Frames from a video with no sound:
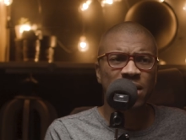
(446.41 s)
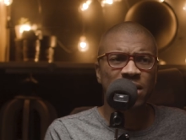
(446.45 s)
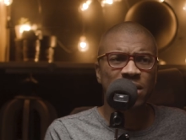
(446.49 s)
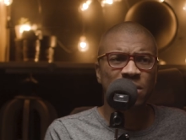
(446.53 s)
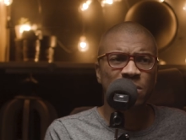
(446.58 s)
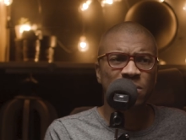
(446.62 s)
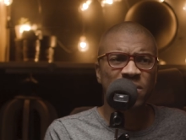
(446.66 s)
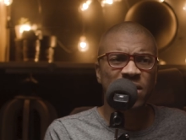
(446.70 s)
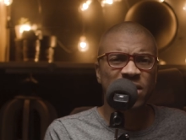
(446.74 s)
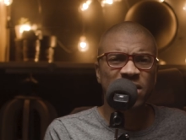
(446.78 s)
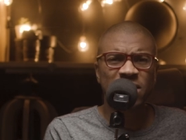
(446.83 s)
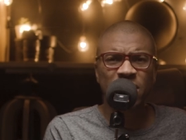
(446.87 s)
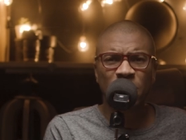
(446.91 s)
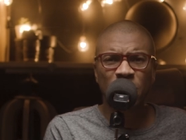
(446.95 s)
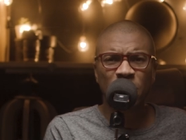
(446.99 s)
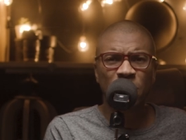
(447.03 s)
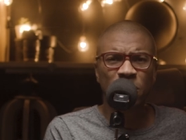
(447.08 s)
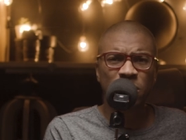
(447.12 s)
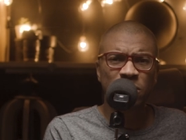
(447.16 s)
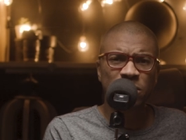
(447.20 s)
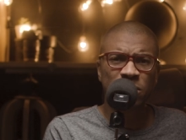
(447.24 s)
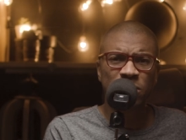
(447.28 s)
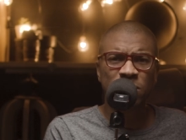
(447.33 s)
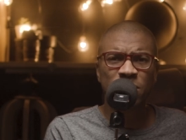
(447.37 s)
They were like, no,
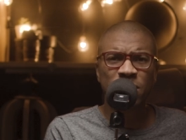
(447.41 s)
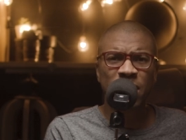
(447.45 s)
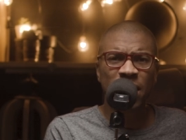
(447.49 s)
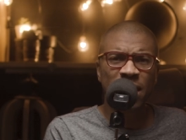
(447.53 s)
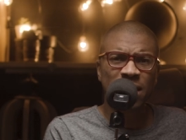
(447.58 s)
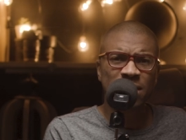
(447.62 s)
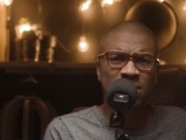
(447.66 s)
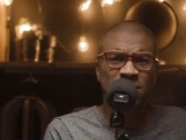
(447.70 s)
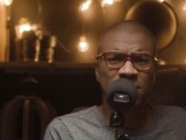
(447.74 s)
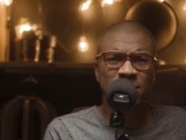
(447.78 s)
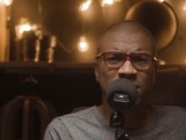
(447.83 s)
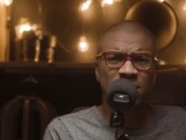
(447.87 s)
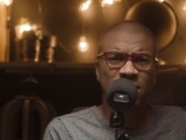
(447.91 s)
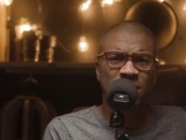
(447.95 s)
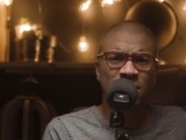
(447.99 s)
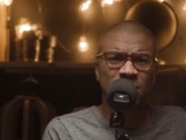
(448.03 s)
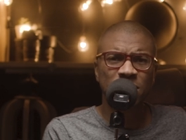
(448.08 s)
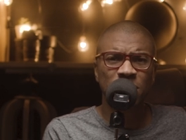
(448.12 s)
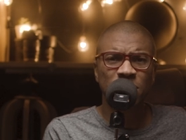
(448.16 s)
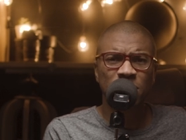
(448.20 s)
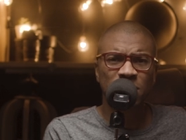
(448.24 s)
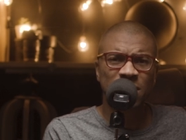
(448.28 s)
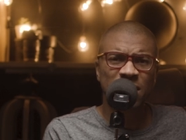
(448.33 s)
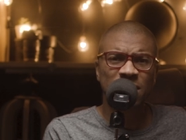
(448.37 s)
Oh, you guys, you
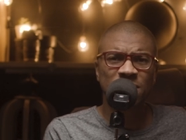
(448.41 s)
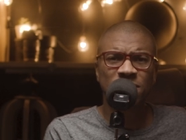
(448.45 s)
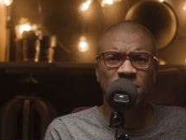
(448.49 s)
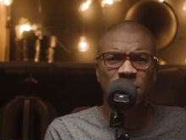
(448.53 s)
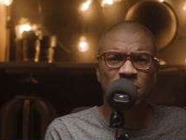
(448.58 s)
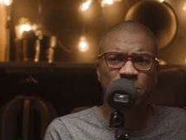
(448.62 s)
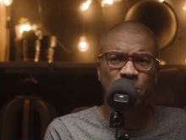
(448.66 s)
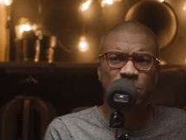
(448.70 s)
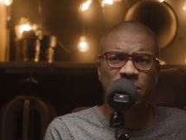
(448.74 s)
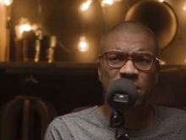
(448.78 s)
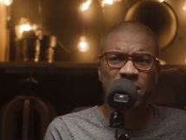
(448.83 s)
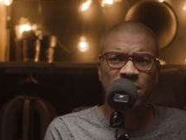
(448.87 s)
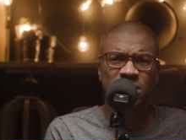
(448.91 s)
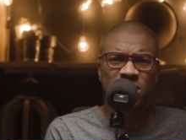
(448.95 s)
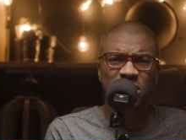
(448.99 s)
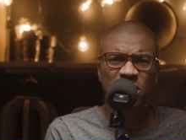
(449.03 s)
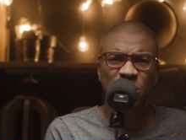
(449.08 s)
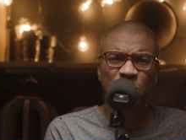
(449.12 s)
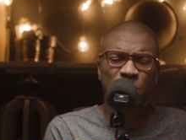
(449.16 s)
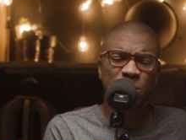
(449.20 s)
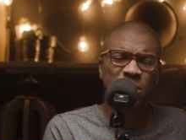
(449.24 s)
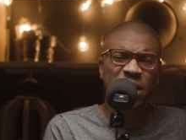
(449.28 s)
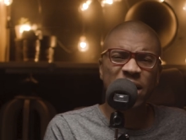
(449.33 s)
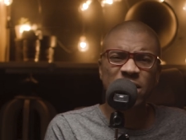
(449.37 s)
know, in video production,
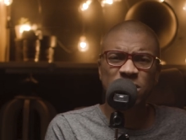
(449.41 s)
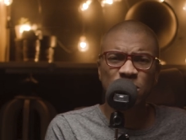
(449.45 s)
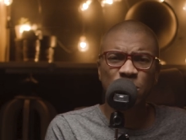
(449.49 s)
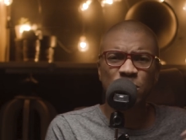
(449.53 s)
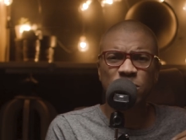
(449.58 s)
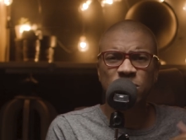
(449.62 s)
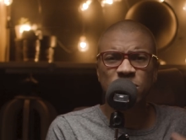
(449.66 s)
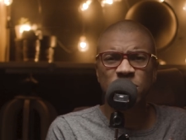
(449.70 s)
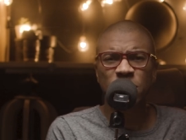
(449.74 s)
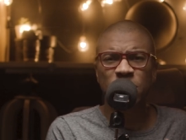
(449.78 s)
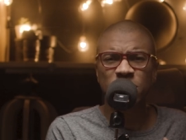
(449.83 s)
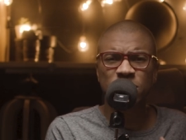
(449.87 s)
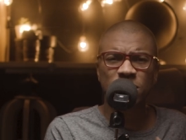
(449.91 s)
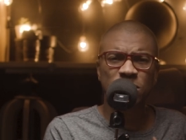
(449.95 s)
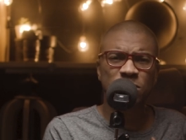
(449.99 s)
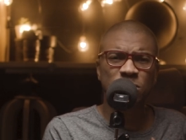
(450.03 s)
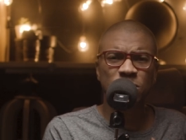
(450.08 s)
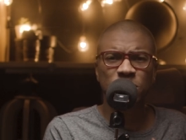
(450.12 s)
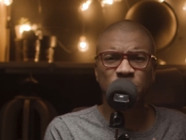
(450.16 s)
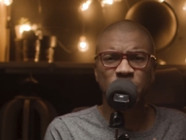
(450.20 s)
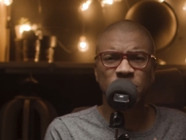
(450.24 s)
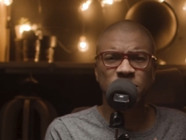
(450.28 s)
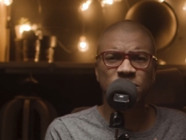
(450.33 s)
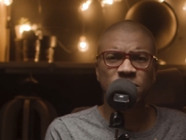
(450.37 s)
you guys always charge us
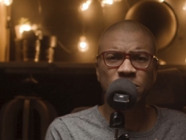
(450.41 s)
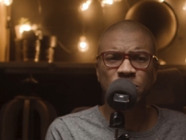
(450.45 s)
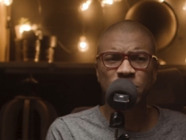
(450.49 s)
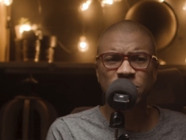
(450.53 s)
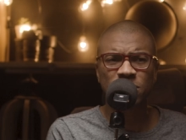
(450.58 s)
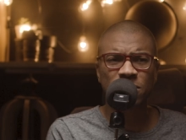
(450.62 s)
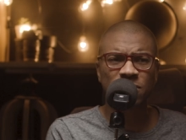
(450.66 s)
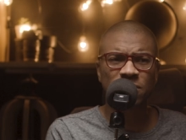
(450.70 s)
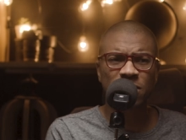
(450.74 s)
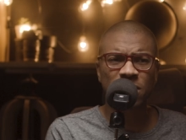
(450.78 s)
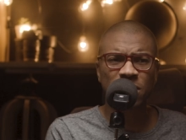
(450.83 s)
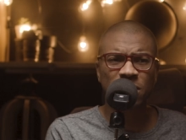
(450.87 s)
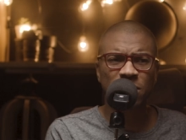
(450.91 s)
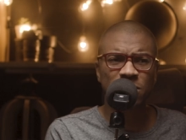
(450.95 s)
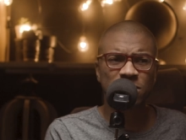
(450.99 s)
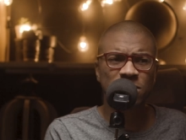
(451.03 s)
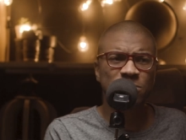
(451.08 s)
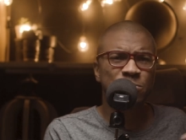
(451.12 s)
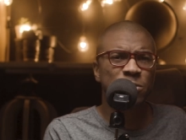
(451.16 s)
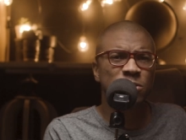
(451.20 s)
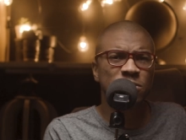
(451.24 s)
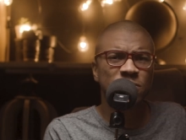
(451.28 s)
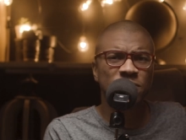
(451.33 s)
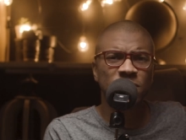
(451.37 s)
too much for music
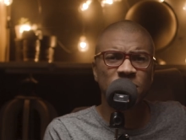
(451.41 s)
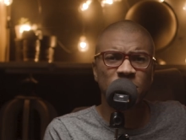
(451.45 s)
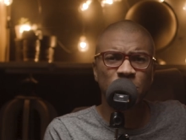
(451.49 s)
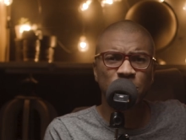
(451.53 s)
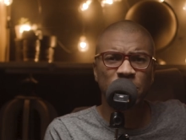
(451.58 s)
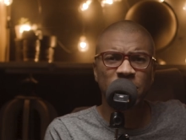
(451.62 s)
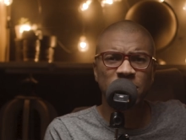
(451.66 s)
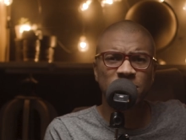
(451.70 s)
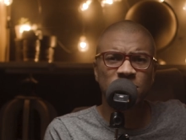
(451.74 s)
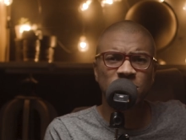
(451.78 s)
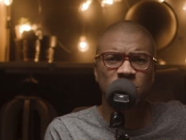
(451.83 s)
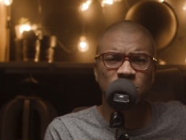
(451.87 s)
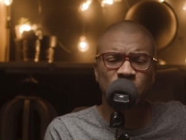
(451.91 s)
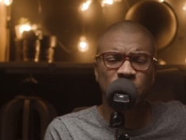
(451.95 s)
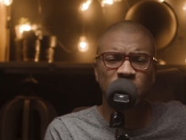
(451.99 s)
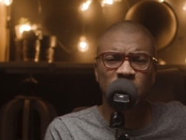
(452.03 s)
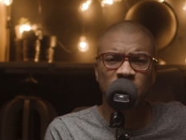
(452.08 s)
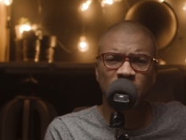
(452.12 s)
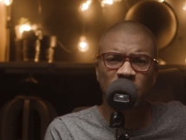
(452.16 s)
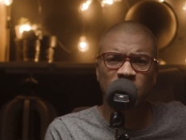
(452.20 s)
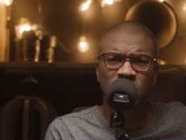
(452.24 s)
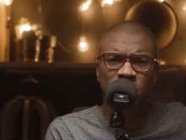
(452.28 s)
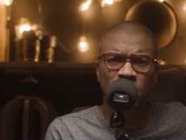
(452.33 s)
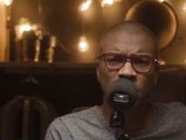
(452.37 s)
videos. Music video prices should be
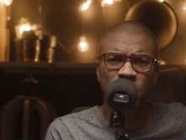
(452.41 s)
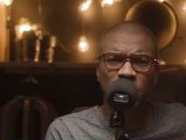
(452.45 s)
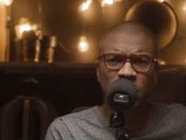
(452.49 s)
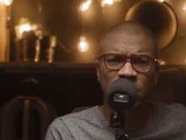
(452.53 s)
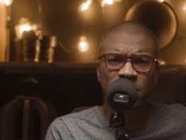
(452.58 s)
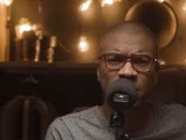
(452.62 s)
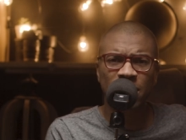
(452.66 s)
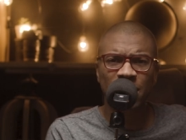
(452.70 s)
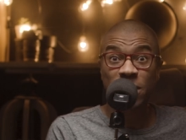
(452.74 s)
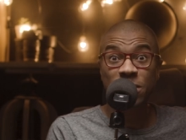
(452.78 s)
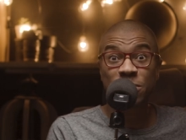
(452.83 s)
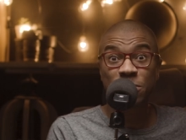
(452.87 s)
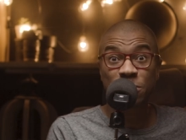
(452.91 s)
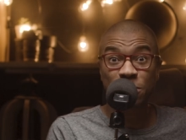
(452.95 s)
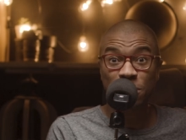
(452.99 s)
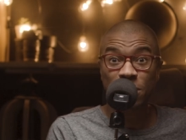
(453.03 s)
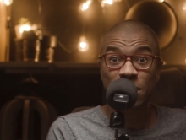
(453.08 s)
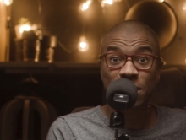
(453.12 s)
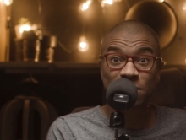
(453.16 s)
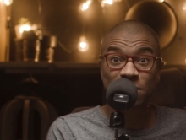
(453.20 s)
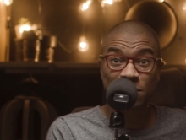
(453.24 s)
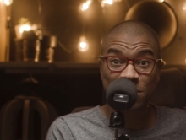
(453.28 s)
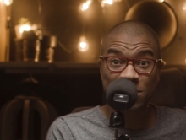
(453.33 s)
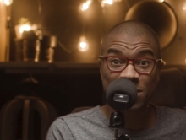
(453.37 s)
a lot lower. Created a cool
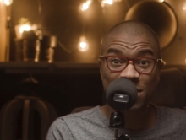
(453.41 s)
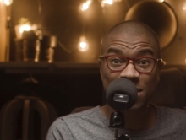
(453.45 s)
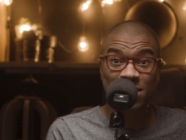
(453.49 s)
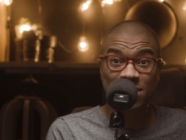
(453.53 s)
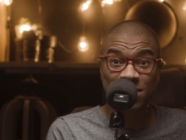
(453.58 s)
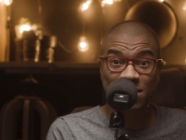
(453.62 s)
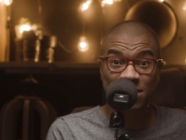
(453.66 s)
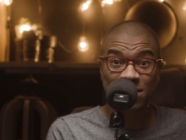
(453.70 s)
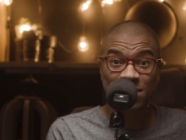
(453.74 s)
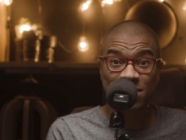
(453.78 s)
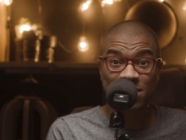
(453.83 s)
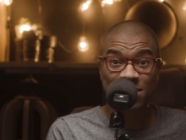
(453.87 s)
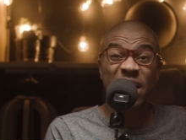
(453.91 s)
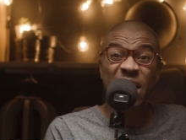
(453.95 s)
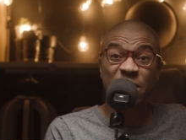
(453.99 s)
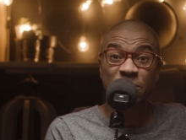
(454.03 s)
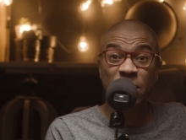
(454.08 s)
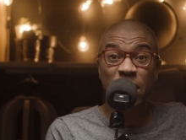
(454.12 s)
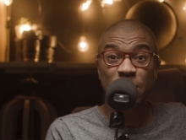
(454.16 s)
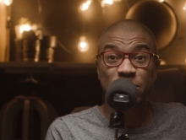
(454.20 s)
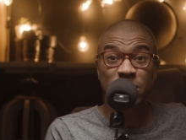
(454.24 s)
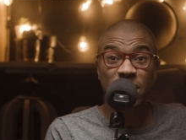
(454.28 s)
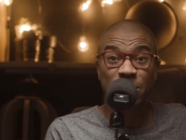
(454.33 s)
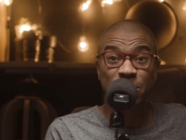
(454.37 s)
conversation, got
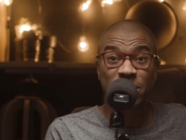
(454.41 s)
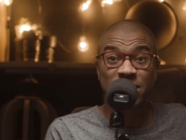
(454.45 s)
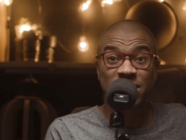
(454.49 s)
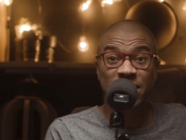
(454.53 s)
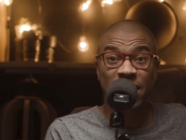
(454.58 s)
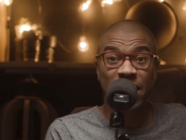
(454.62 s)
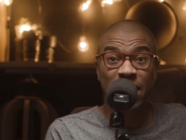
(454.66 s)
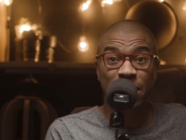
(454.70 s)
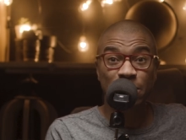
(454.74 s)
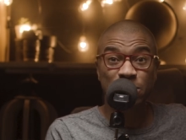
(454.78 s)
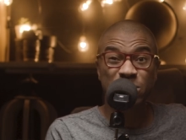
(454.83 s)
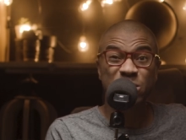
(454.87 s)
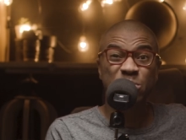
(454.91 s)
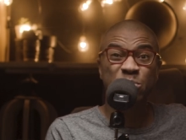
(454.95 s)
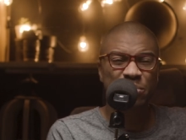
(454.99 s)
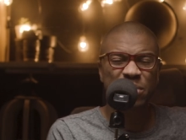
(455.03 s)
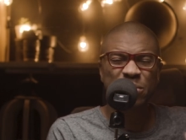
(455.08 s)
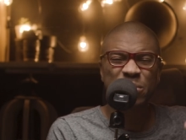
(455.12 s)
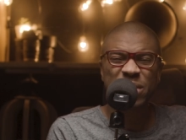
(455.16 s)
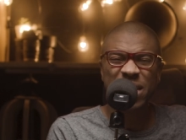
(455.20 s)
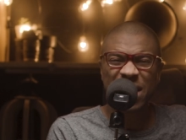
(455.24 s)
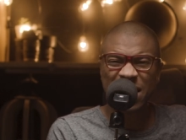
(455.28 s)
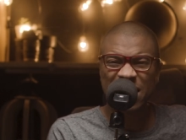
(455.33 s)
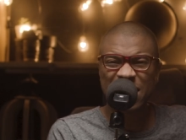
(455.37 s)
ramped up at times, but
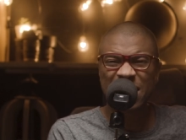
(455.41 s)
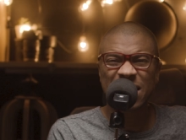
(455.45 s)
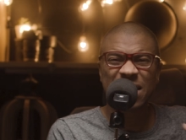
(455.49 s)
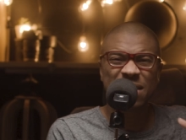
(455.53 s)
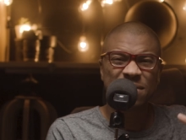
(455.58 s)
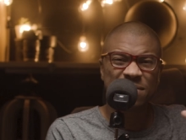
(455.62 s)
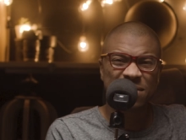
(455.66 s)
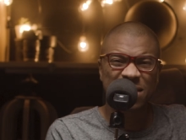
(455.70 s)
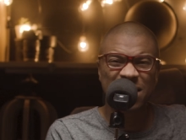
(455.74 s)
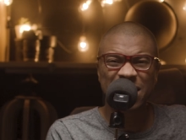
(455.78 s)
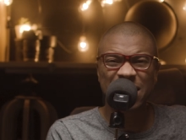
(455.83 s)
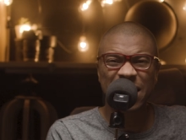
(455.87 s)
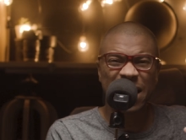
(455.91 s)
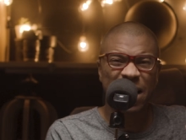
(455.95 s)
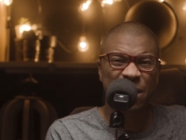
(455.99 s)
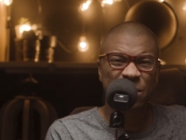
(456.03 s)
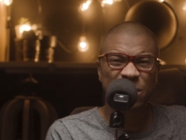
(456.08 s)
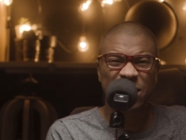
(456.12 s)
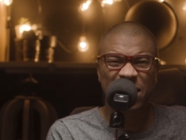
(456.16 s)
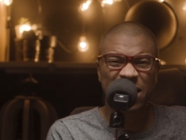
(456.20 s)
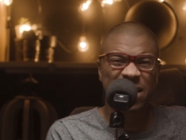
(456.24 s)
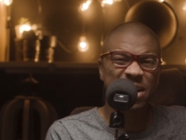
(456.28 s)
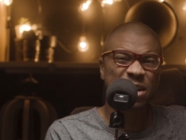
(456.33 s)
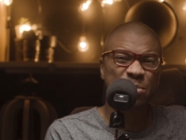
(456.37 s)
we kind of evened it out
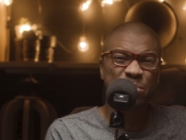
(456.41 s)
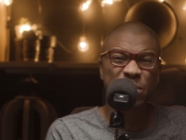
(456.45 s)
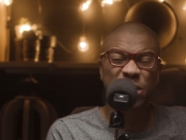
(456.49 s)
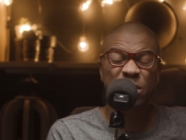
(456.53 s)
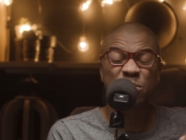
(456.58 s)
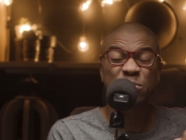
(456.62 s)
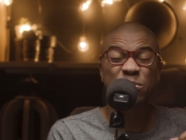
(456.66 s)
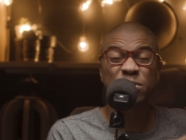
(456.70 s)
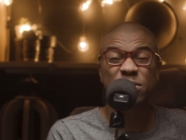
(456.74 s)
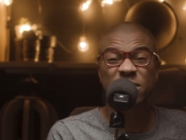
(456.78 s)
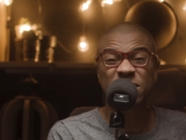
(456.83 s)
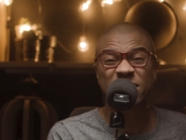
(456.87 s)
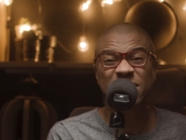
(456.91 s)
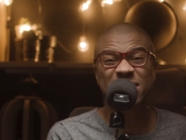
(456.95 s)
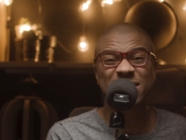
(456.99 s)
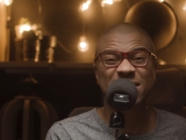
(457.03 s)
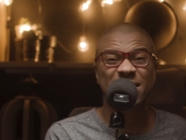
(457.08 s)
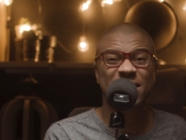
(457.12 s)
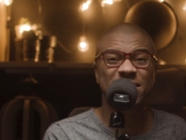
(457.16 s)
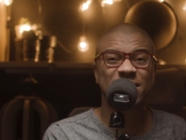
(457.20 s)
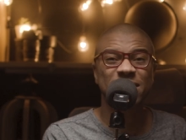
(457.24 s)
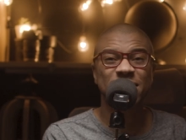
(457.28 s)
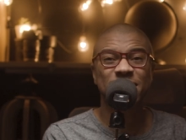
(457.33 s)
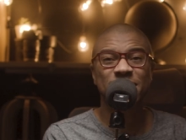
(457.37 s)
and ended up being a really good
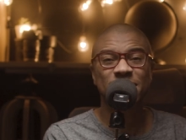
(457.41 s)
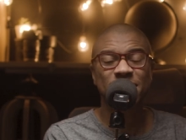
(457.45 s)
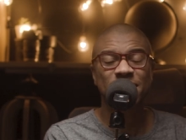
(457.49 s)
discussion.